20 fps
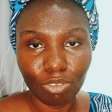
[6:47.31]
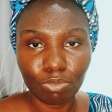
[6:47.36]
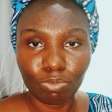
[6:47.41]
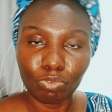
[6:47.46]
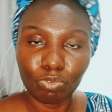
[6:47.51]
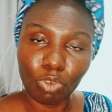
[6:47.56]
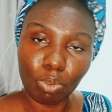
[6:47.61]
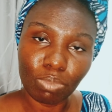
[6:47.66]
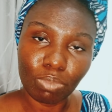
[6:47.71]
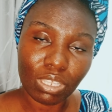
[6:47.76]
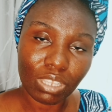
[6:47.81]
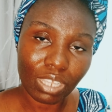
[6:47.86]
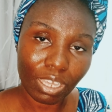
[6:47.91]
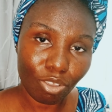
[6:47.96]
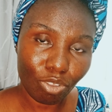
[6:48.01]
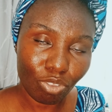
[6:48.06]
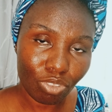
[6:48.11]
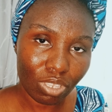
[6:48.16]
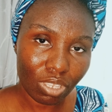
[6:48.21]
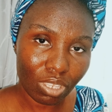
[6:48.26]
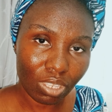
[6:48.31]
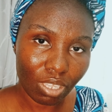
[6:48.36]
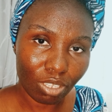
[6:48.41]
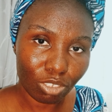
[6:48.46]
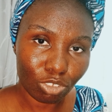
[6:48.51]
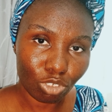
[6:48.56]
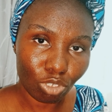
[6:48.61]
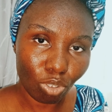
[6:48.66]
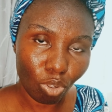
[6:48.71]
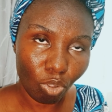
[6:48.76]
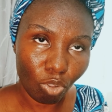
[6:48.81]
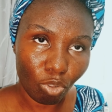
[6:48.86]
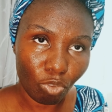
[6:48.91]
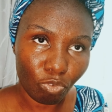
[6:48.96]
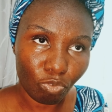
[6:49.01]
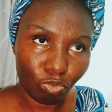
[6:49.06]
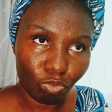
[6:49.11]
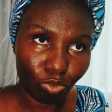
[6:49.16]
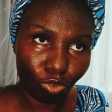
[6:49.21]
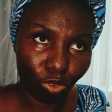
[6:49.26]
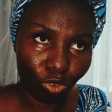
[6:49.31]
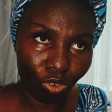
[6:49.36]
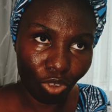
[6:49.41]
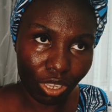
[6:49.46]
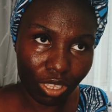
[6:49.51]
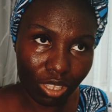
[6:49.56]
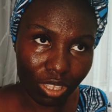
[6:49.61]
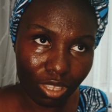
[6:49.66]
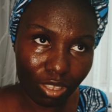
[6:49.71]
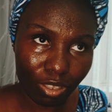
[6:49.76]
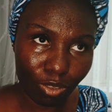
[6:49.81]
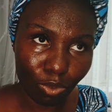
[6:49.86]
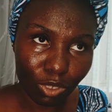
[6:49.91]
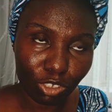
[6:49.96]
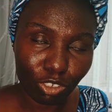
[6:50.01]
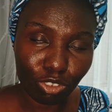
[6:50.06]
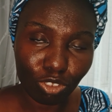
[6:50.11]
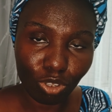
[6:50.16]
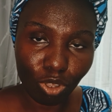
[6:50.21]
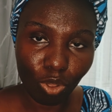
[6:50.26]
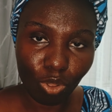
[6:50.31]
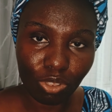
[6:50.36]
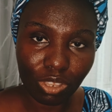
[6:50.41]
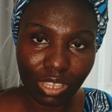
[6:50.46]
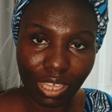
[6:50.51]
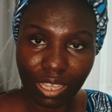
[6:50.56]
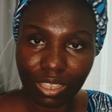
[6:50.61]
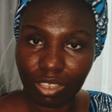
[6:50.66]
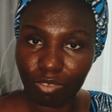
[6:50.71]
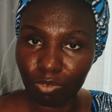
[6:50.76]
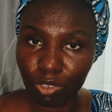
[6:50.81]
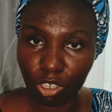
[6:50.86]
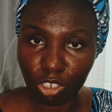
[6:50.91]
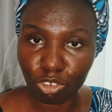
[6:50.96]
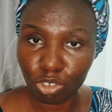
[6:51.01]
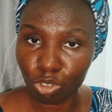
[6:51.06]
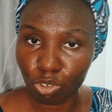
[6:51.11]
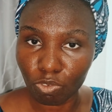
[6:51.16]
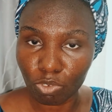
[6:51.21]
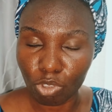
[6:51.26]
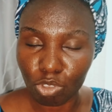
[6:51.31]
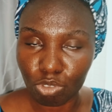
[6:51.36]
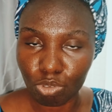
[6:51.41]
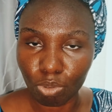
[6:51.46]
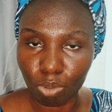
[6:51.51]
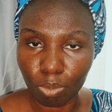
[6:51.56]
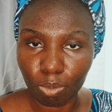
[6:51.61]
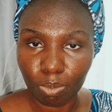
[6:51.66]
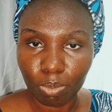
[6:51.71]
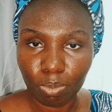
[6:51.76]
from the second stage of grace, which is called sanctification of your soul.